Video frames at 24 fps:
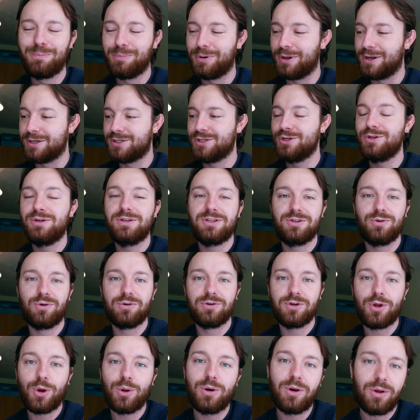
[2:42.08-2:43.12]
but as soon as you're
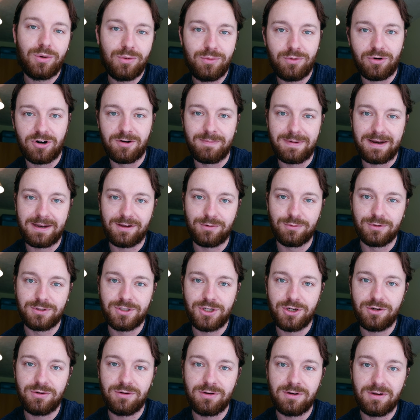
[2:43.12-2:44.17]
no longer a medical
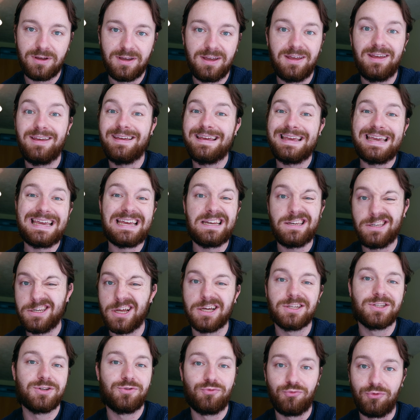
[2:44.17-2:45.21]
student, it
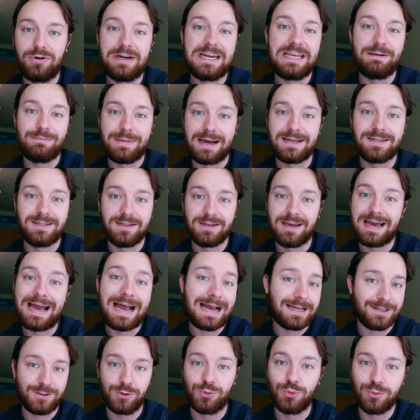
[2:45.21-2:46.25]
doesn't really matter
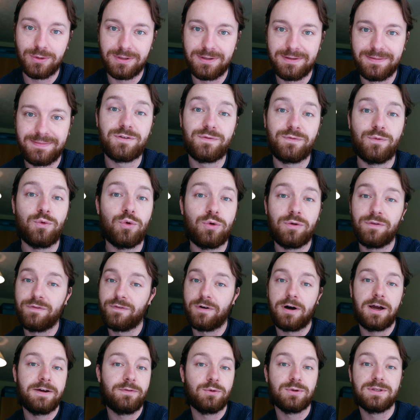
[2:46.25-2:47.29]
at all. There's 4,
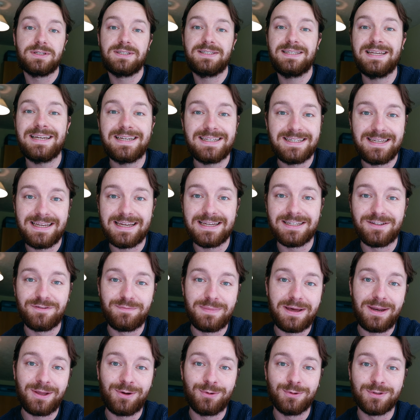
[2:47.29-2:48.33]
5 or 6 years of
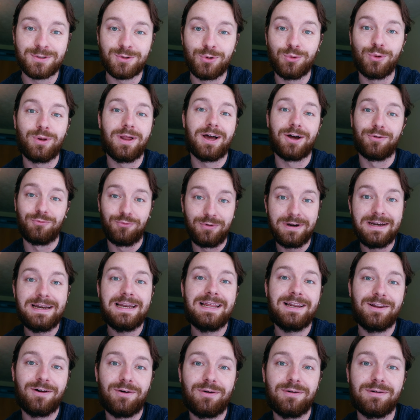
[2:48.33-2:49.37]
medical school are
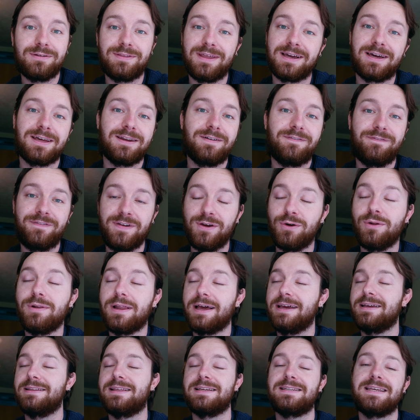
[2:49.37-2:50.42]
really long. They're going to feel
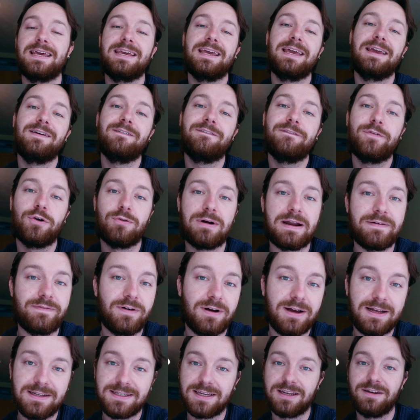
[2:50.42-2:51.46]
like they're taking
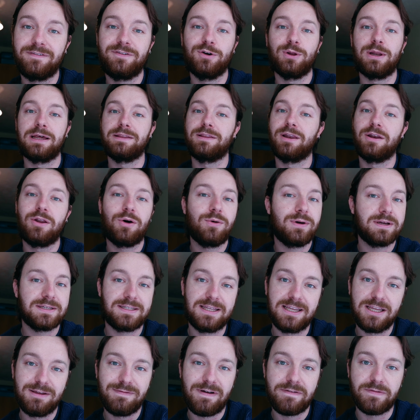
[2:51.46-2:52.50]
forever. It's going to feel like the longest
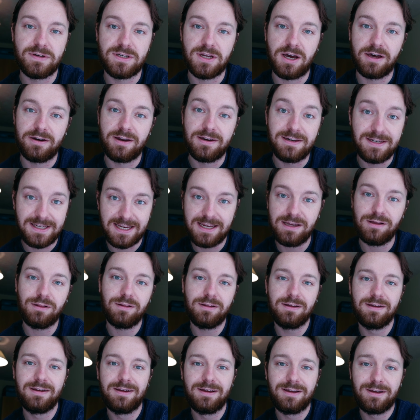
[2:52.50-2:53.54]
thing you've ever done
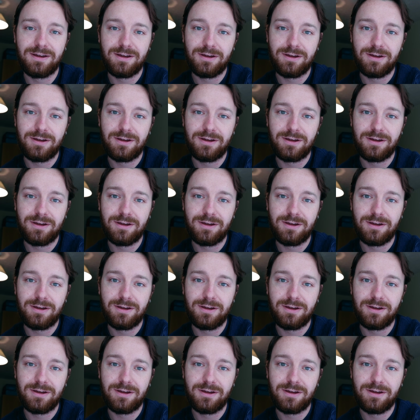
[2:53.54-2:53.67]
until